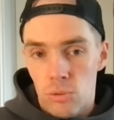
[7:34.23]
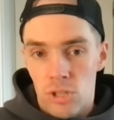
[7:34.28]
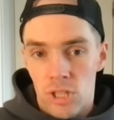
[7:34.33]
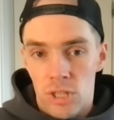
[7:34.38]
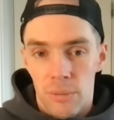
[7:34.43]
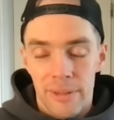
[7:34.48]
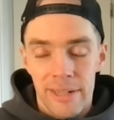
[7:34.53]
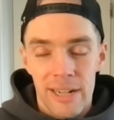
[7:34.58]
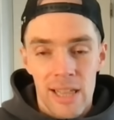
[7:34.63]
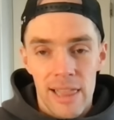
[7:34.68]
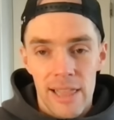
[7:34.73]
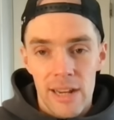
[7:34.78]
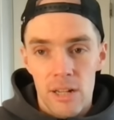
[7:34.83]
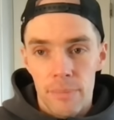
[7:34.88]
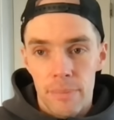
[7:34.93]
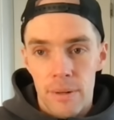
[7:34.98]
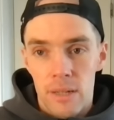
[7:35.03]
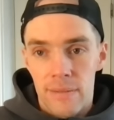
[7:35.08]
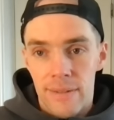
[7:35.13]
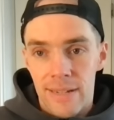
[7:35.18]
So we're in a little
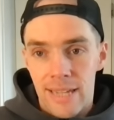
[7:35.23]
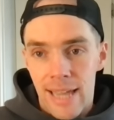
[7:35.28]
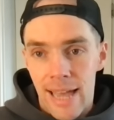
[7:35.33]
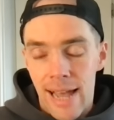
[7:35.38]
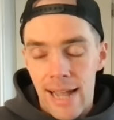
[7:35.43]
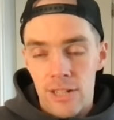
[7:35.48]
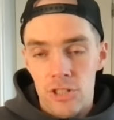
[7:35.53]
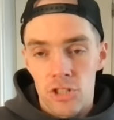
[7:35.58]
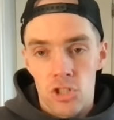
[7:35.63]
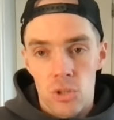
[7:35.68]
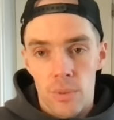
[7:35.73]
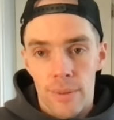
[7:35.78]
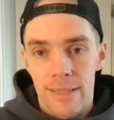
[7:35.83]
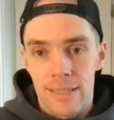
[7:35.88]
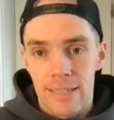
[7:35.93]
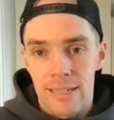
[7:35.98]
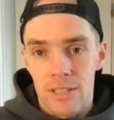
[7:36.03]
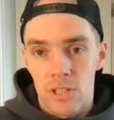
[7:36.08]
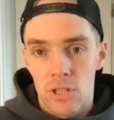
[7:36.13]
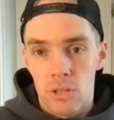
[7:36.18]
bit of a
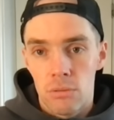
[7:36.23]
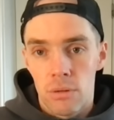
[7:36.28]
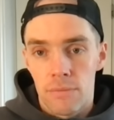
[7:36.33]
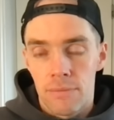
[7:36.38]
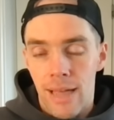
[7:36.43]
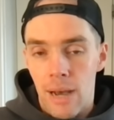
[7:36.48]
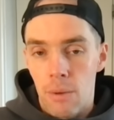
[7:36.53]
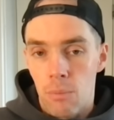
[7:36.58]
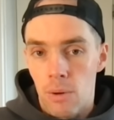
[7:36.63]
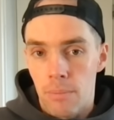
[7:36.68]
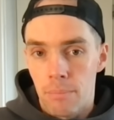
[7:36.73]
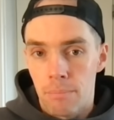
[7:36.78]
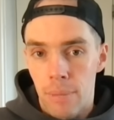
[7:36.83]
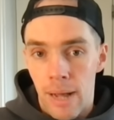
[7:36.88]
catch-22 of that one.